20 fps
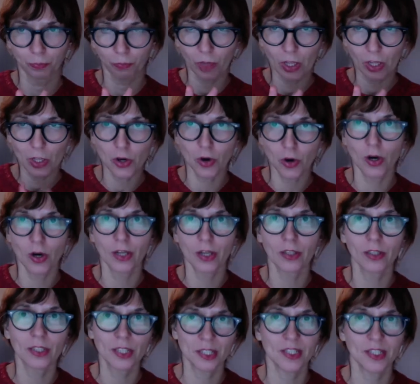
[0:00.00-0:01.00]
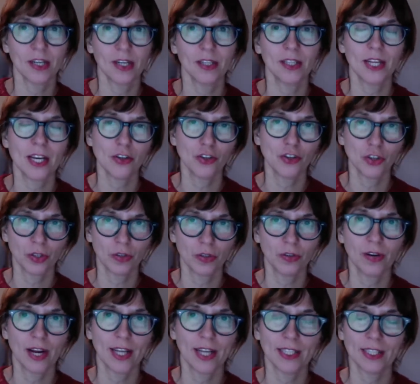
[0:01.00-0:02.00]
your dissertation
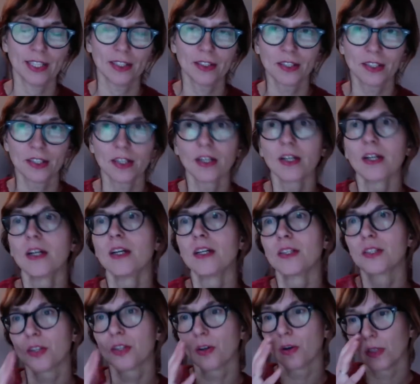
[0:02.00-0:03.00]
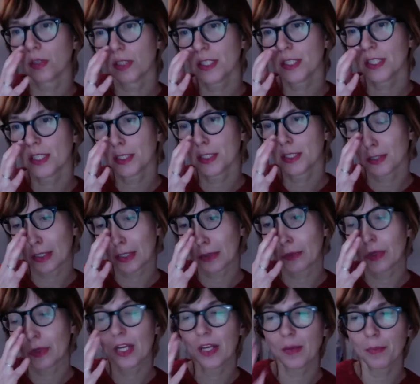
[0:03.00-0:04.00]
credits. So this is a
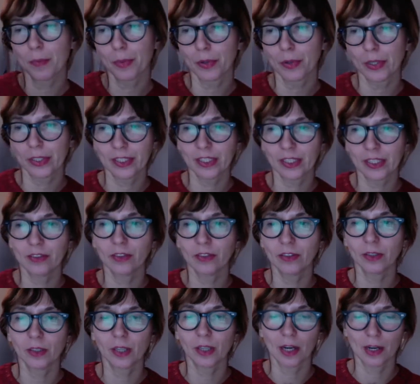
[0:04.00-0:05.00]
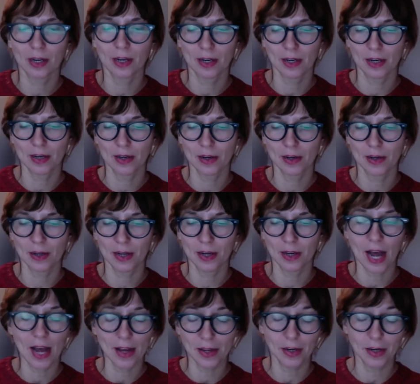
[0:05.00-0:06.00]
really important
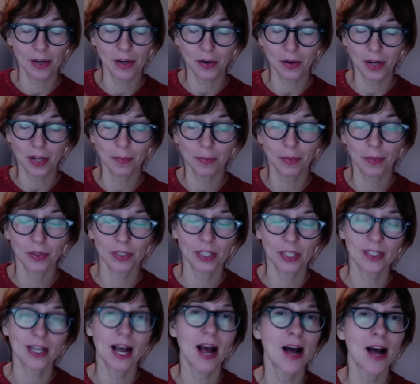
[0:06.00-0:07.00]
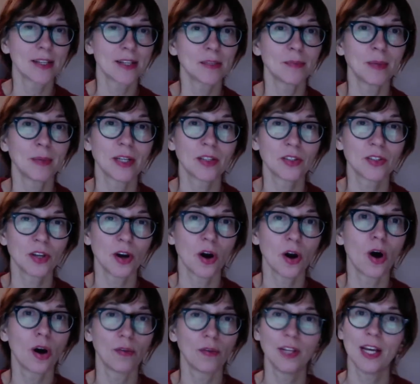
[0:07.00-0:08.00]
and a really important aspect
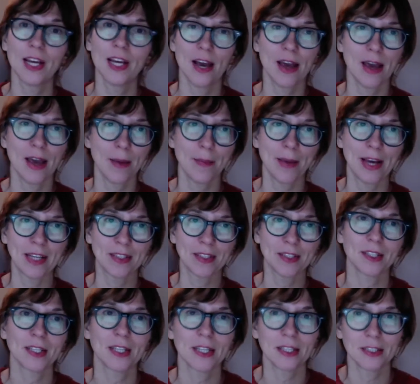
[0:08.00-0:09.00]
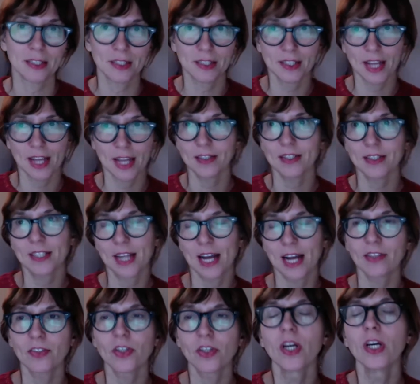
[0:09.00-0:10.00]
of the IMS, in the sense
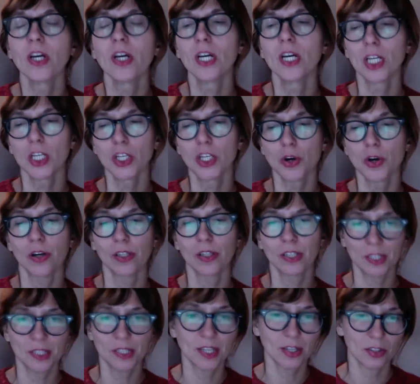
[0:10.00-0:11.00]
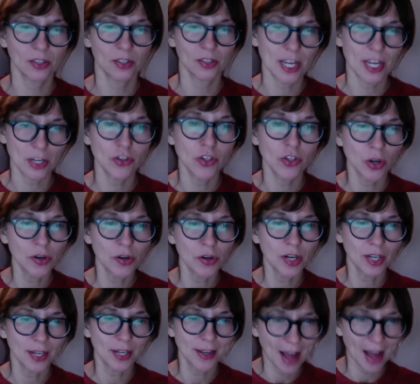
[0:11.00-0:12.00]
that your dissertation
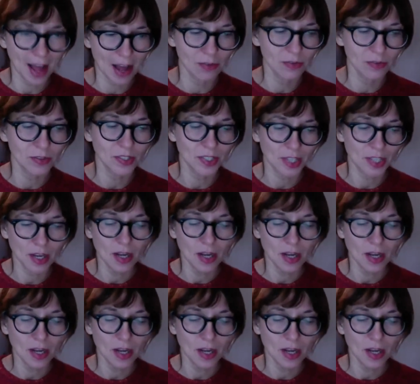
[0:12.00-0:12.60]
counts